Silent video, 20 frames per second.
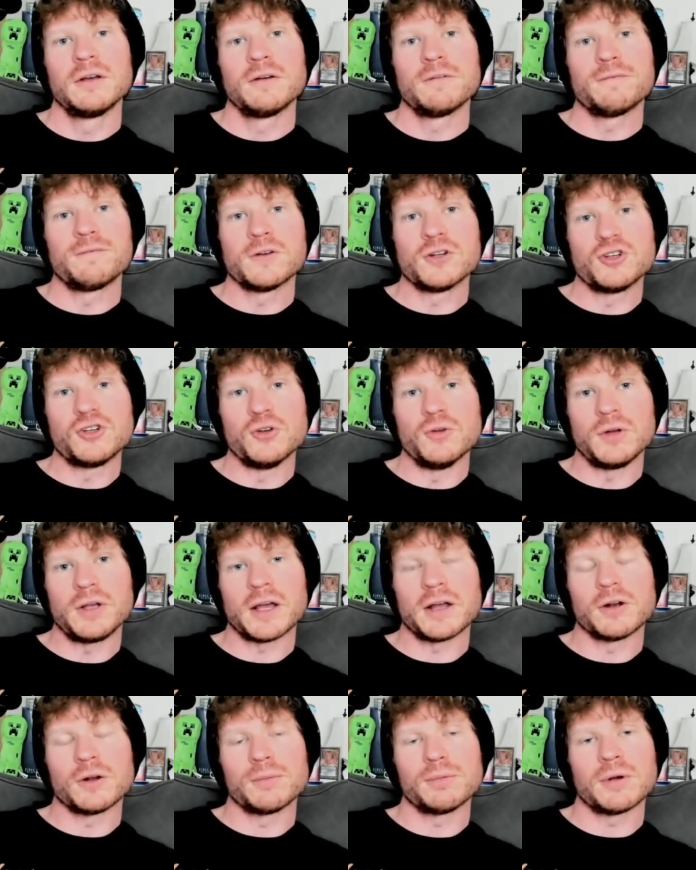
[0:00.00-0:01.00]
Fajuk
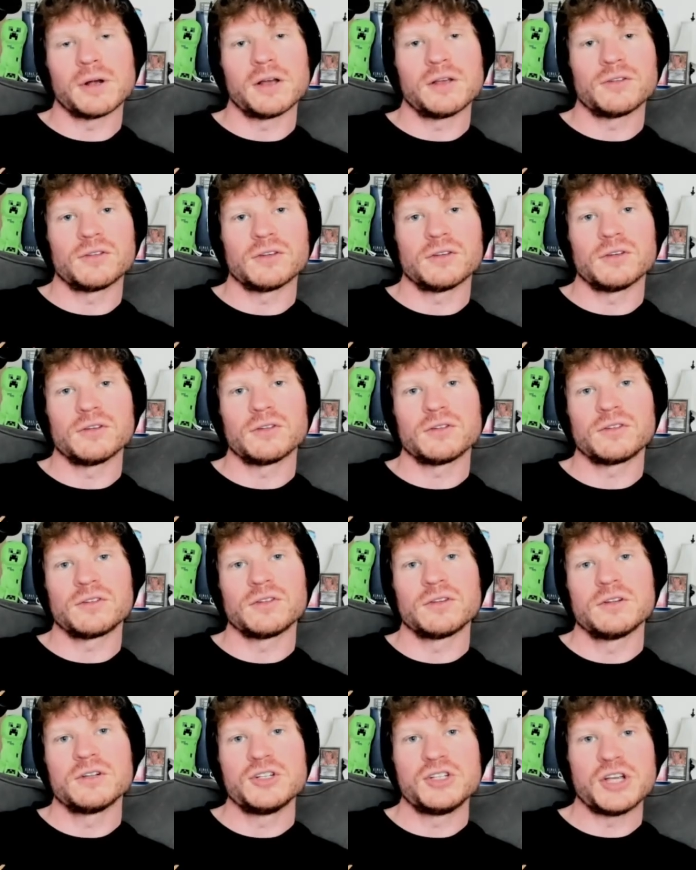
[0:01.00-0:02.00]
Enterprises,
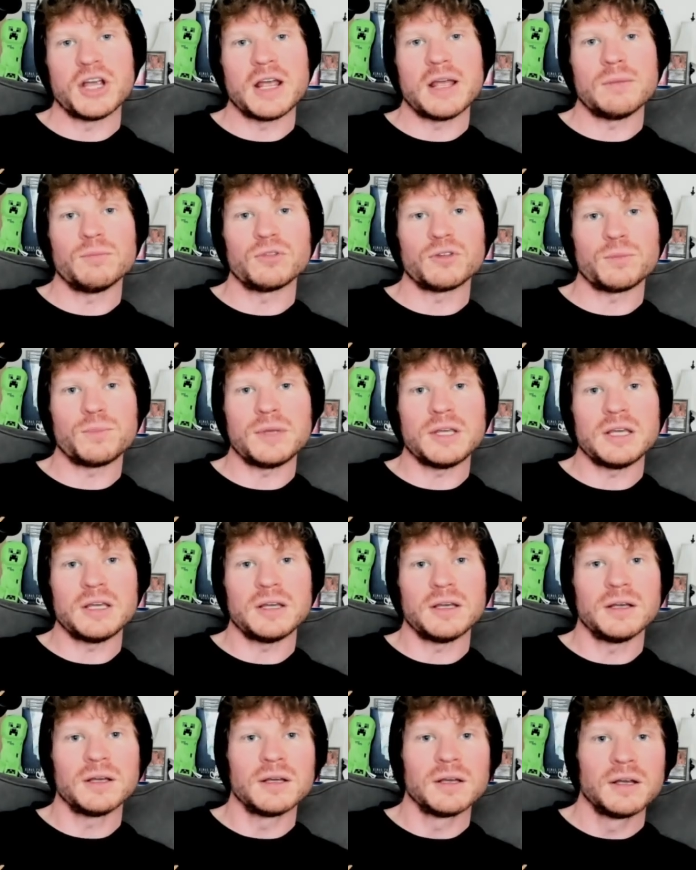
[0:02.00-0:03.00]
James
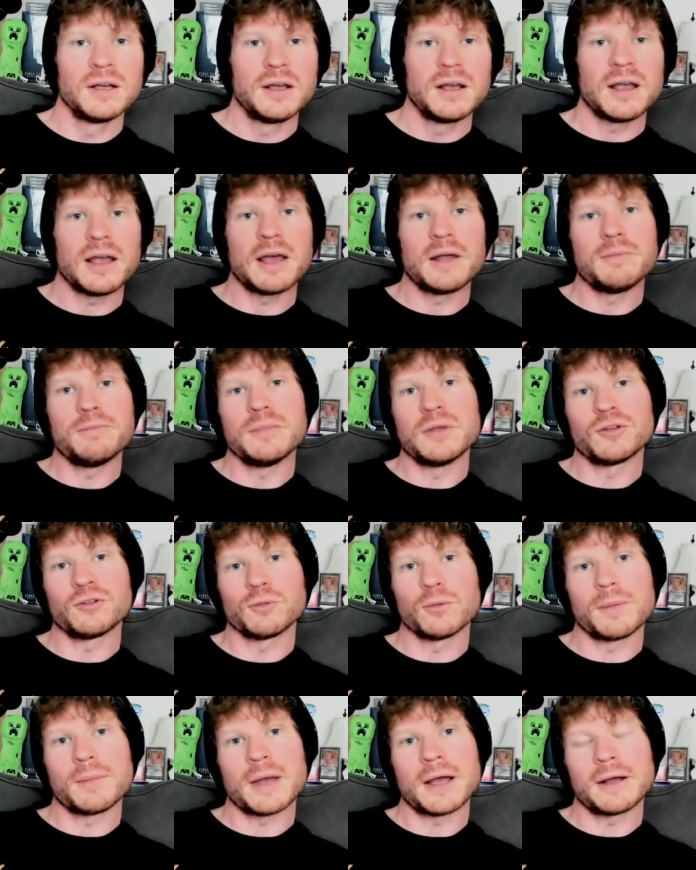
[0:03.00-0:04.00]
P., and Miss
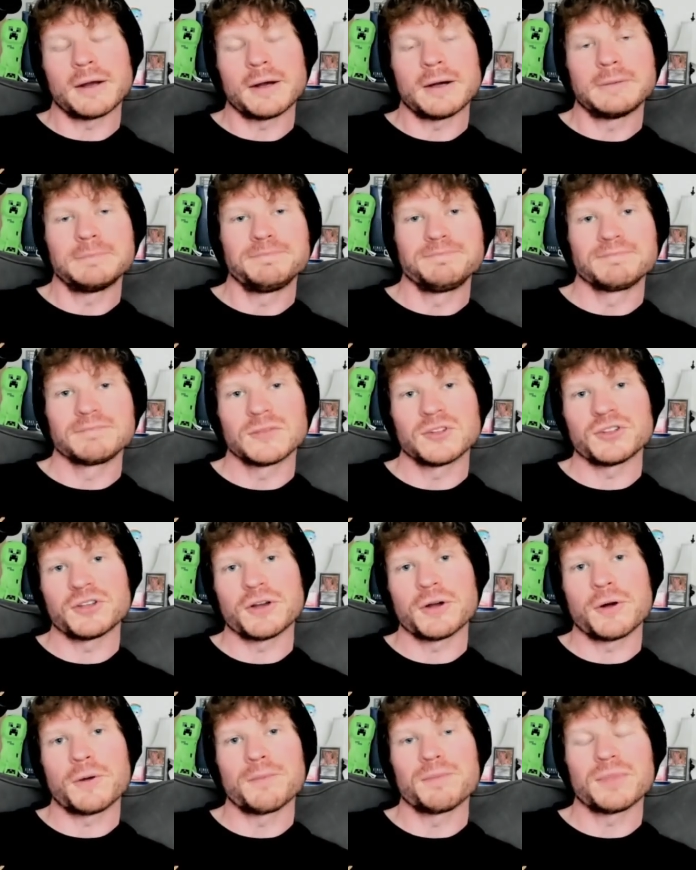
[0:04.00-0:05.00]
Rebecca.
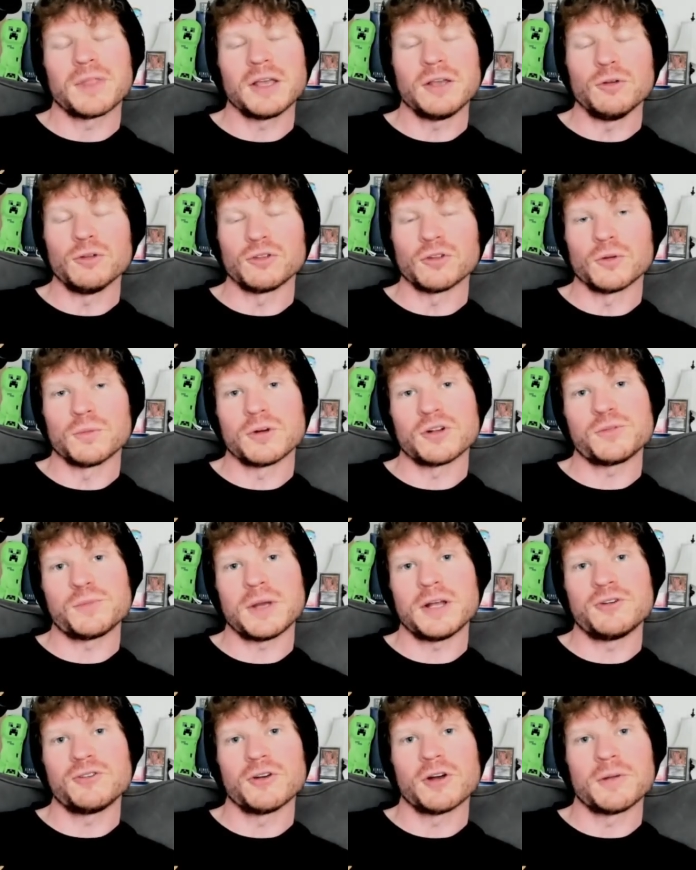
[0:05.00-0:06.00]
So thank you so much,
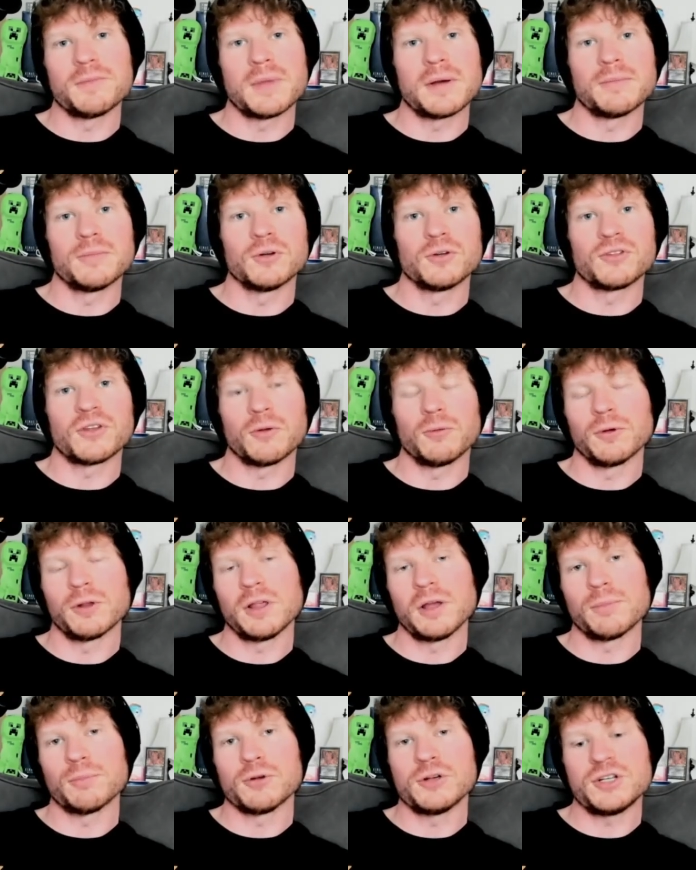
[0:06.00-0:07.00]
Patreon members. I really
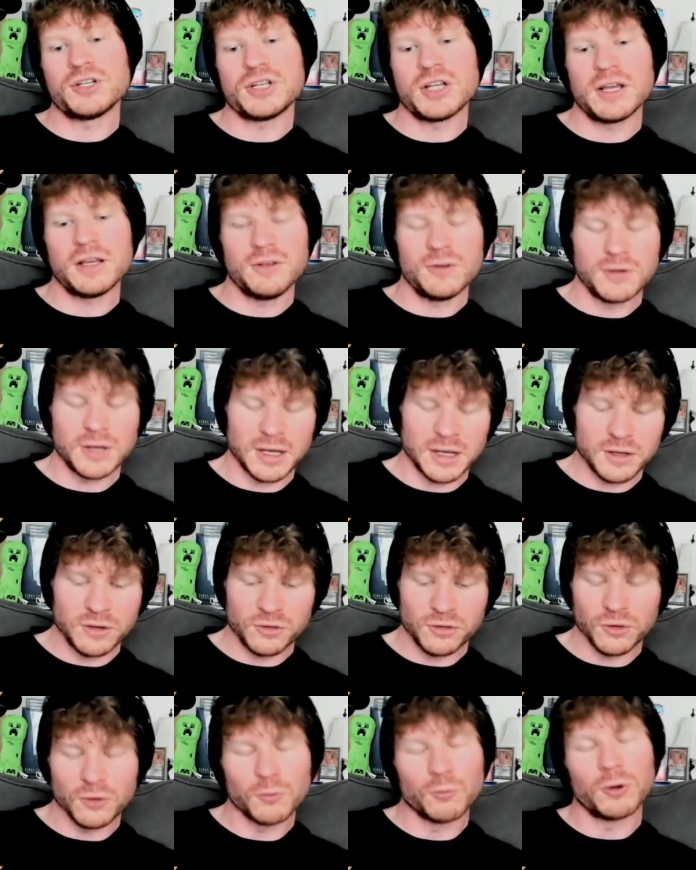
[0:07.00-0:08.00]
appreciate you
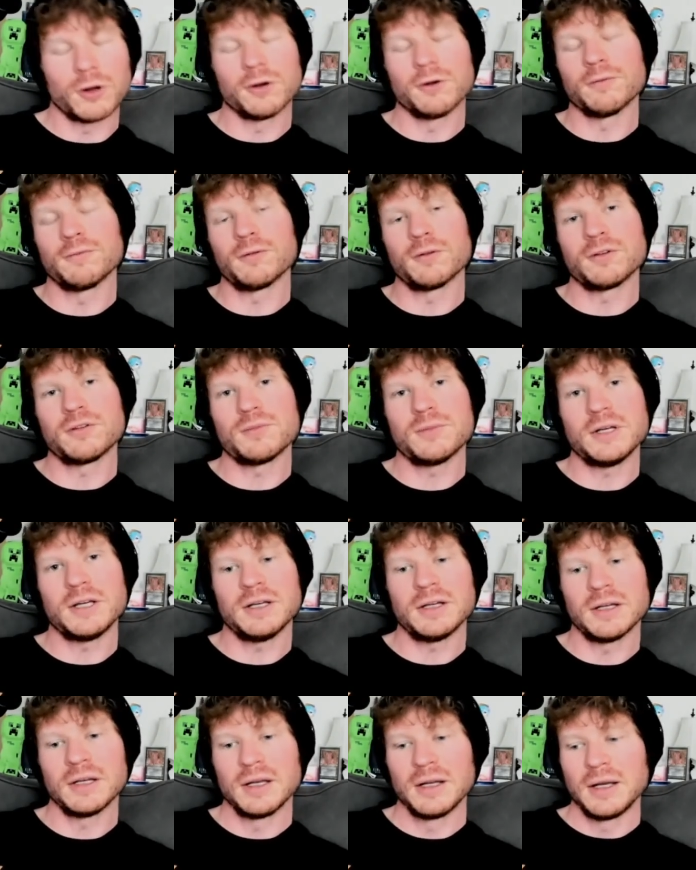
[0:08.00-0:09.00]
guys. You're wonderful to me.
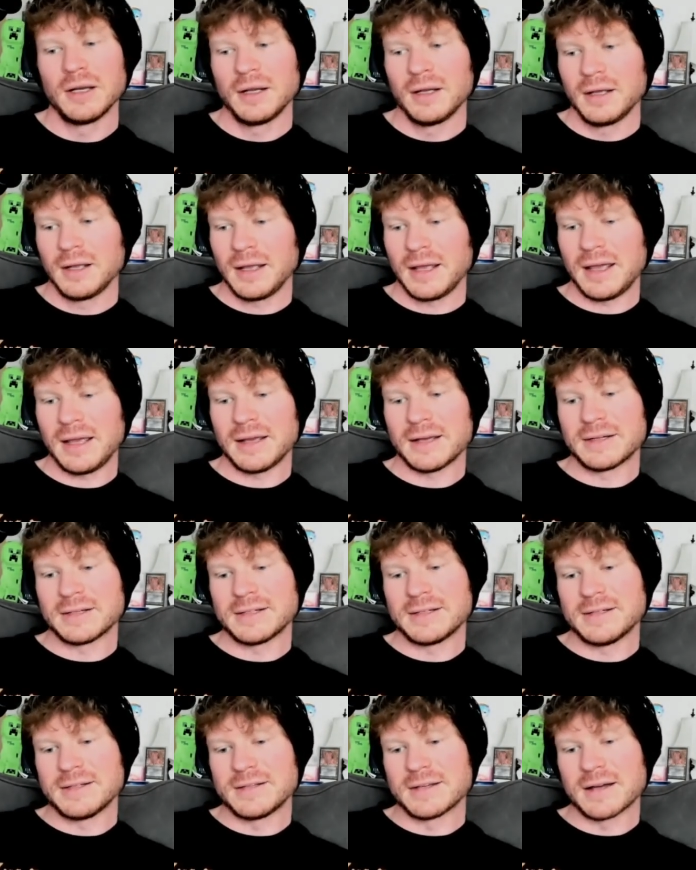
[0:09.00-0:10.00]

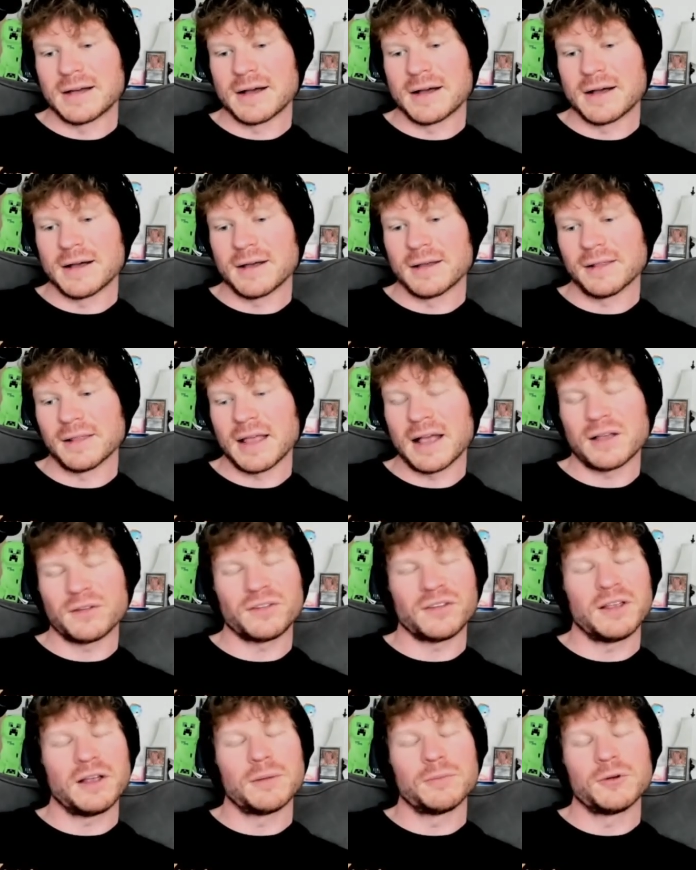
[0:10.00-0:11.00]
And last
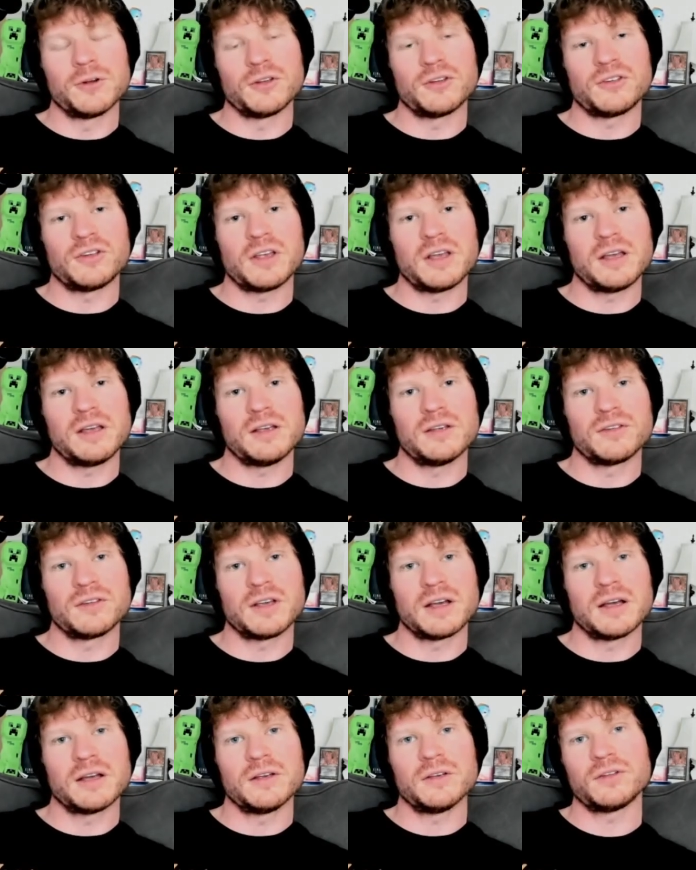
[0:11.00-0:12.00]
thing I'm going to say is,
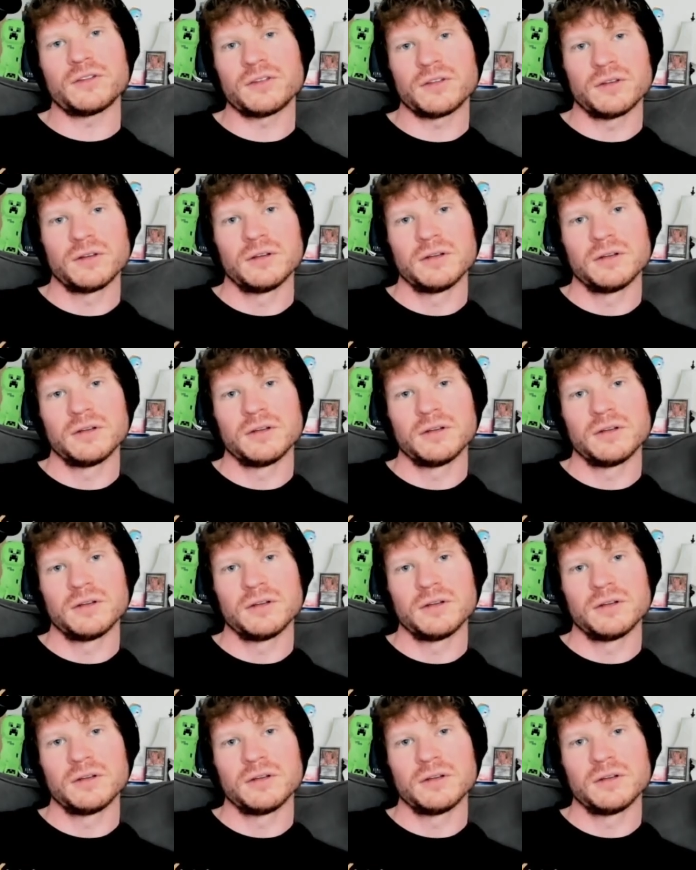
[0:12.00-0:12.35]
guys,